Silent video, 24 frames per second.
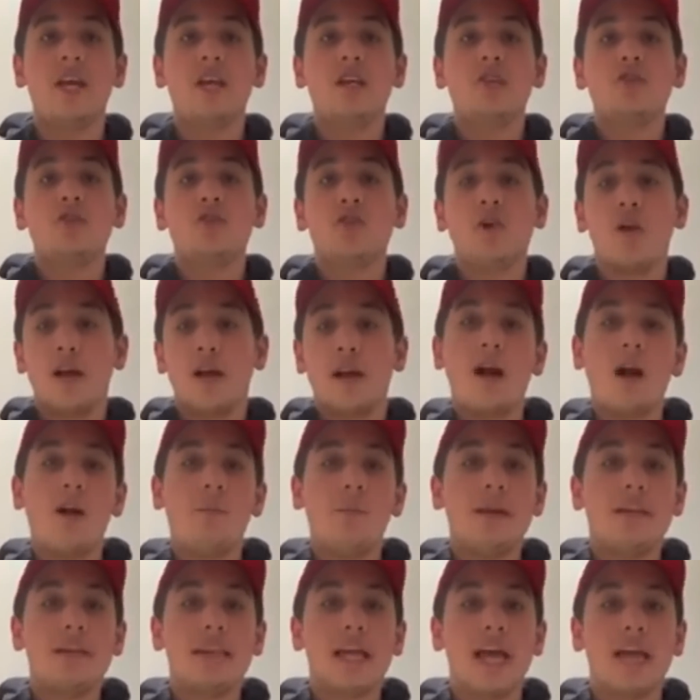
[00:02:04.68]
a series of
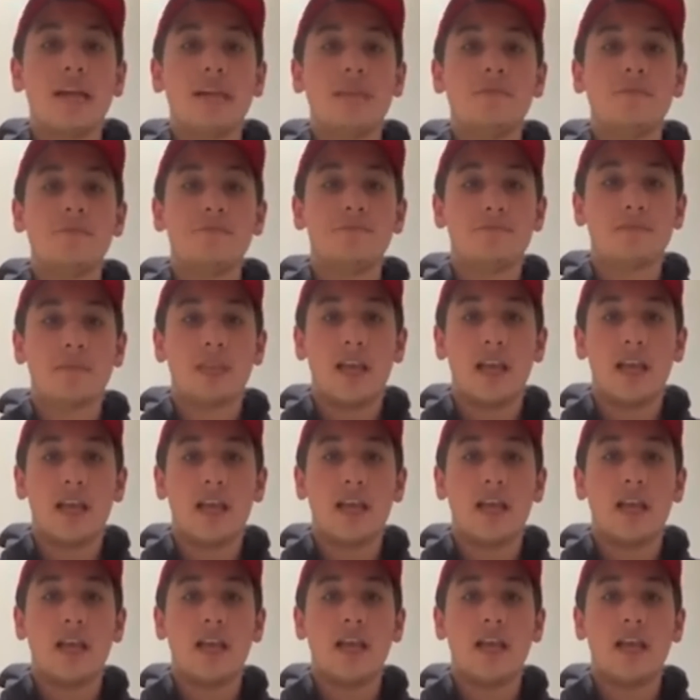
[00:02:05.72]
bizarre events that occurred
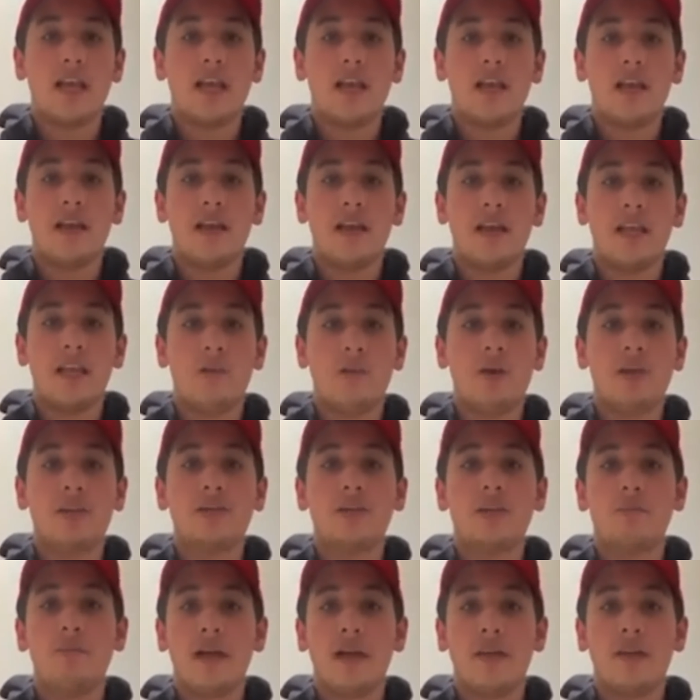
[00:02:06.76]
in his neighborhood,
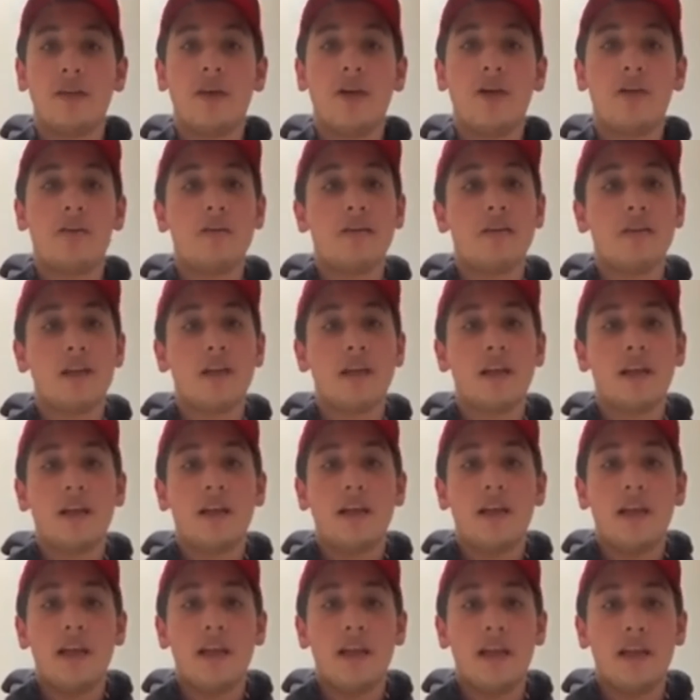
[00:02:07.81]
the internet
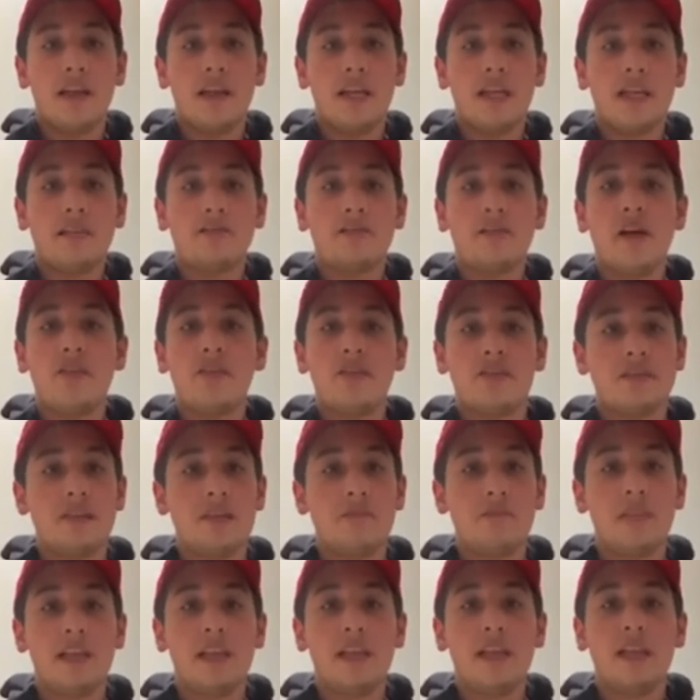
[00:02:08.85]
immediately began to run
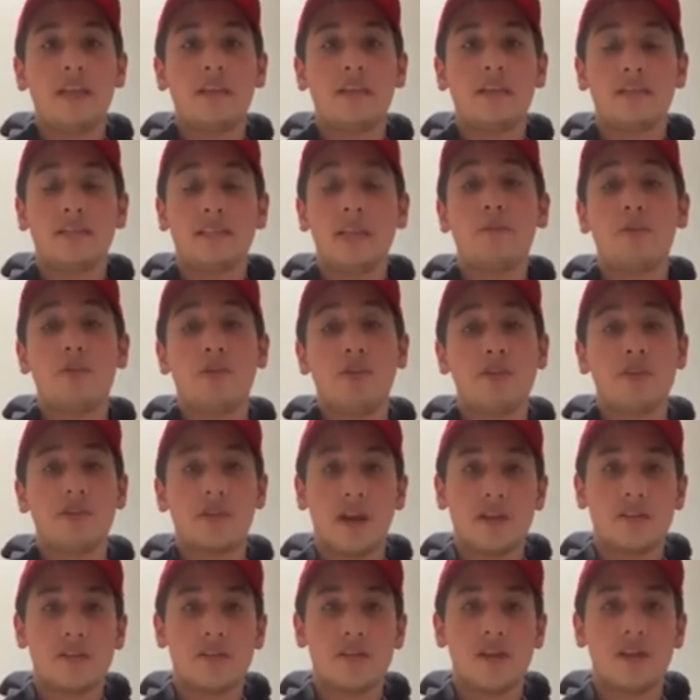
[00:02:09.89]
rife with
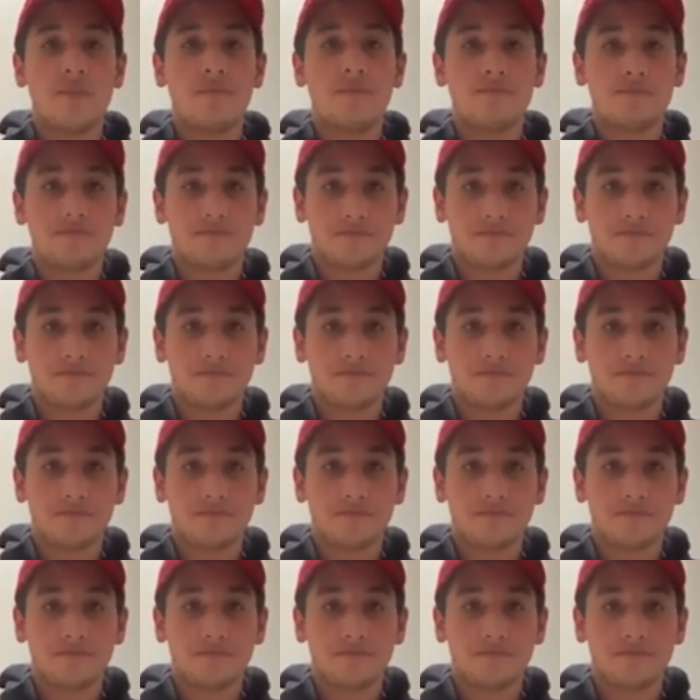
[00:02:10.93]
speculation.